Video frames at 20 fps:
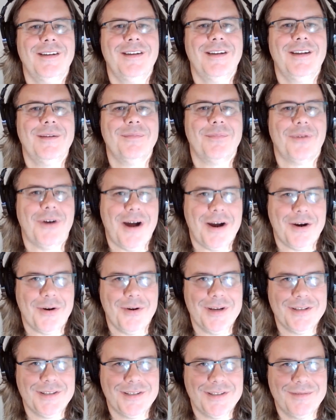and
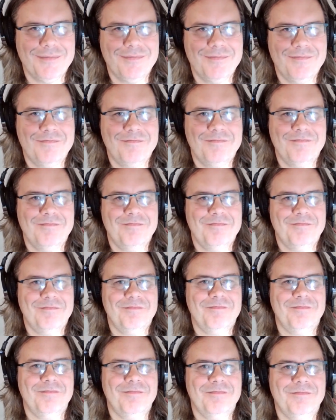progress.
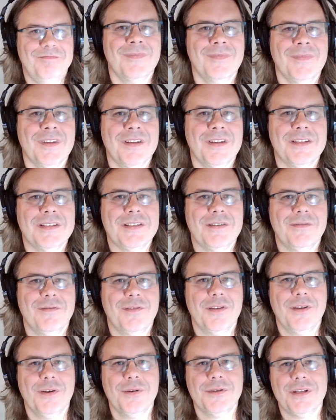So
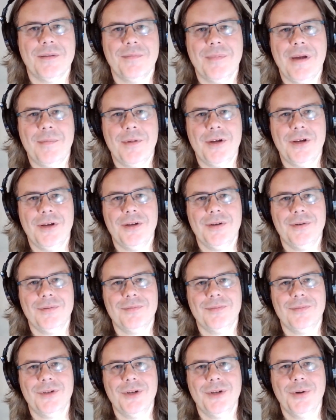for those that may be
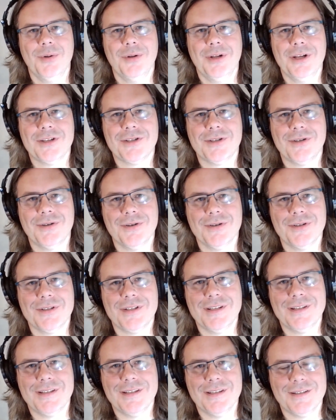new listeners,
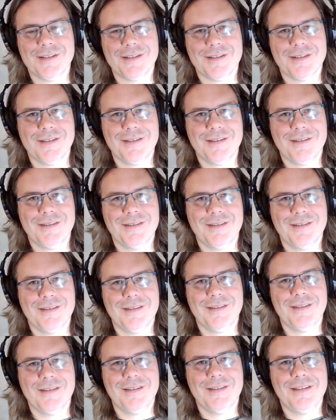this is
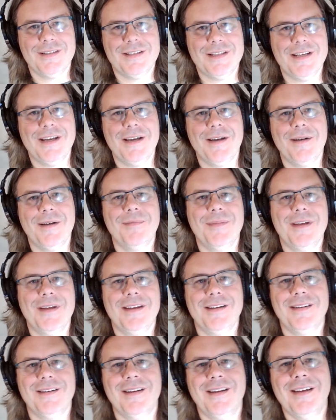Tim,
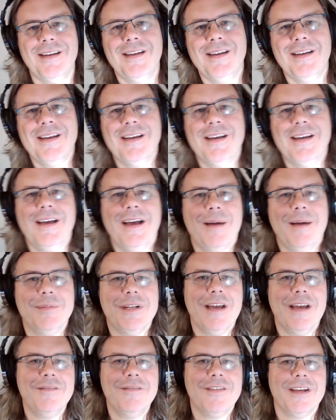and I'm
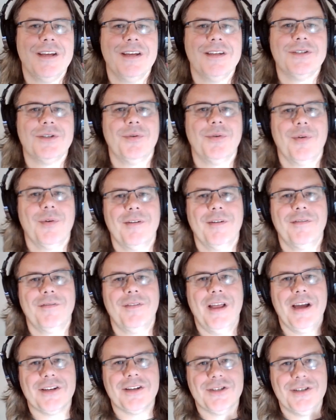diving into a
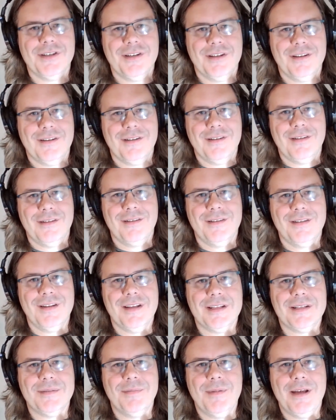reflection
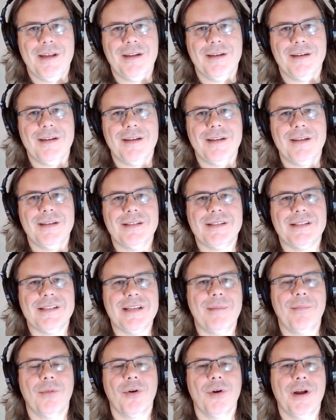that's been
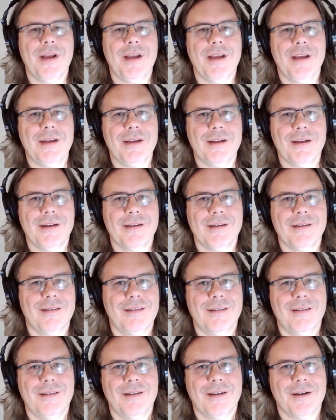simmering,
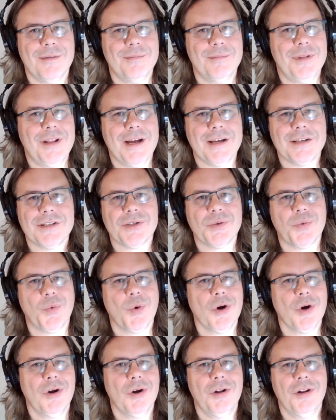a complex
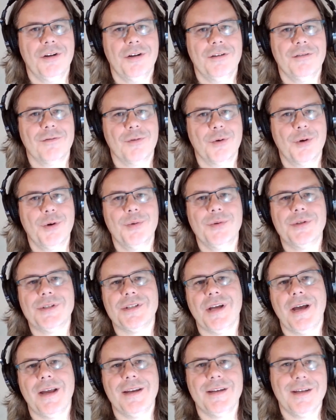swirl of
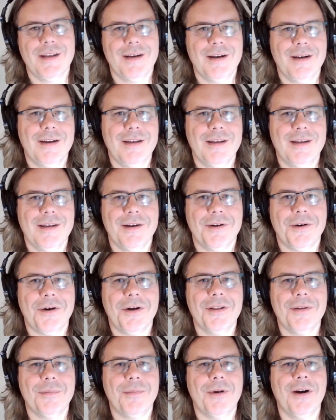roots, identity, and
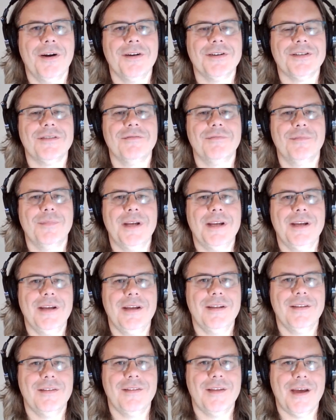all the parts of
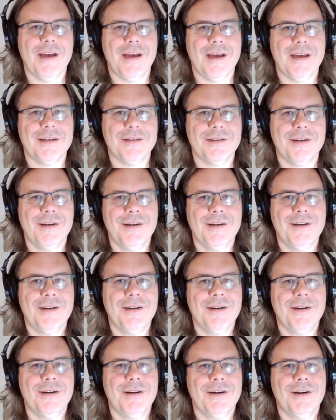me that
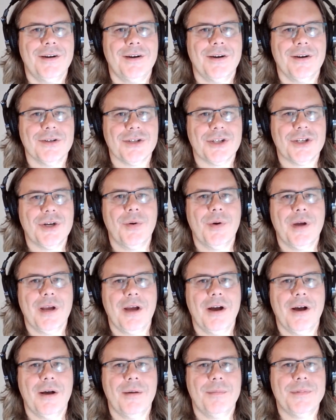are showing
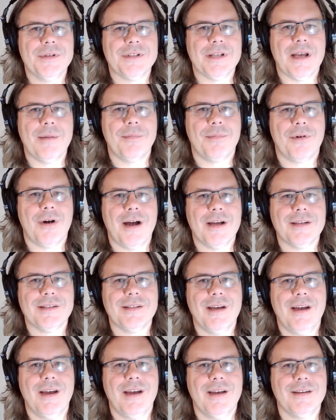up as I
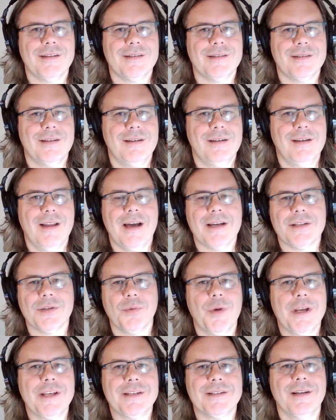process last
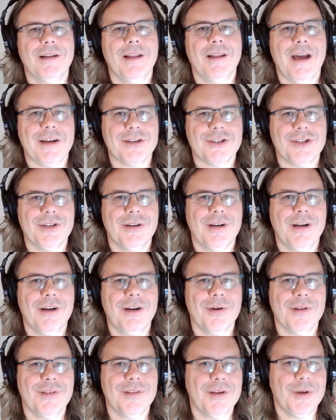week's election
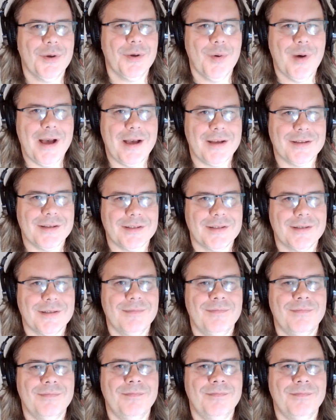here in the US.